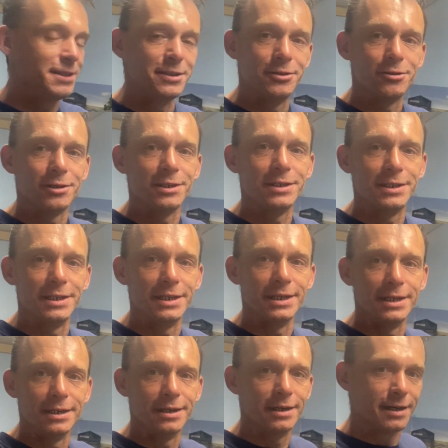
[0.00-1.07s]
interested
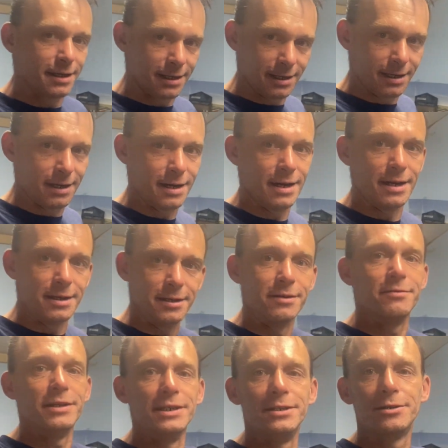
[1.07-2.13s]
in any
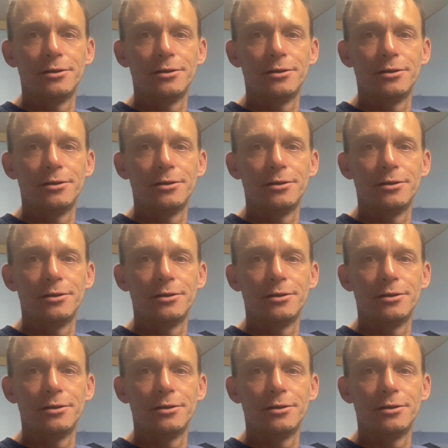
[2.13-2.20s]
of these